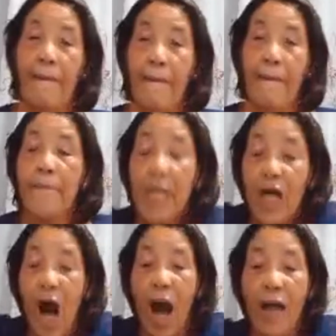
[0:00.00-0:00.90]

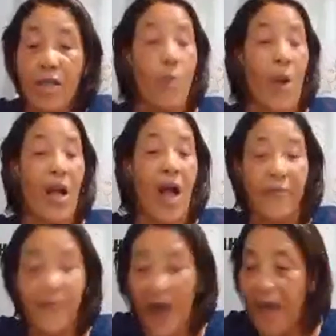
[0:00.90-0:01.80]
because of our
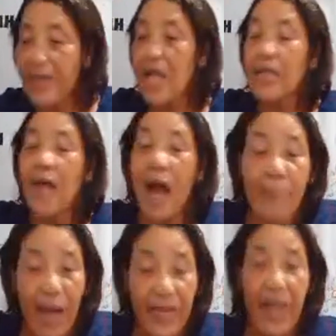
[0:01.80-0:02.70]
godfathers and
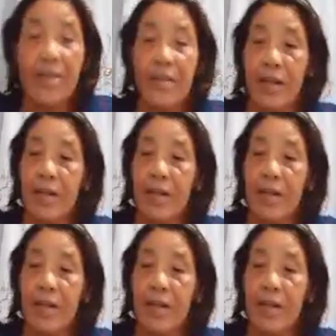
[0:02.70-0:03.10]
godmothers.